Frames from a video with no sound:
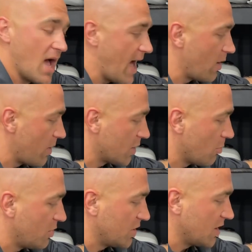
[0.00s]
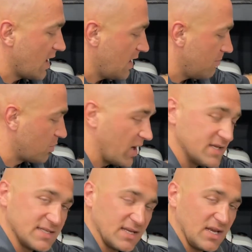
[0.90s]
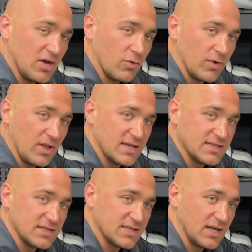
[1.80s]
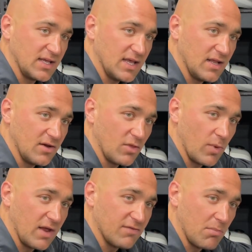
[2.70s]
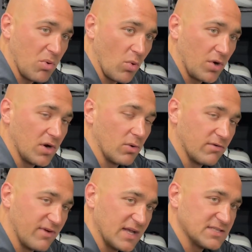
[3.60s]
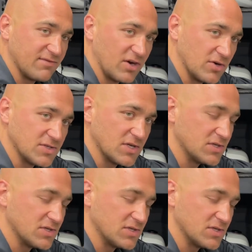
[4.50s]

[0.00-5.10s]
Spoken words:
I don't want to go putting a brace in here and realizing it's going to get into the way of the port, or vice versa.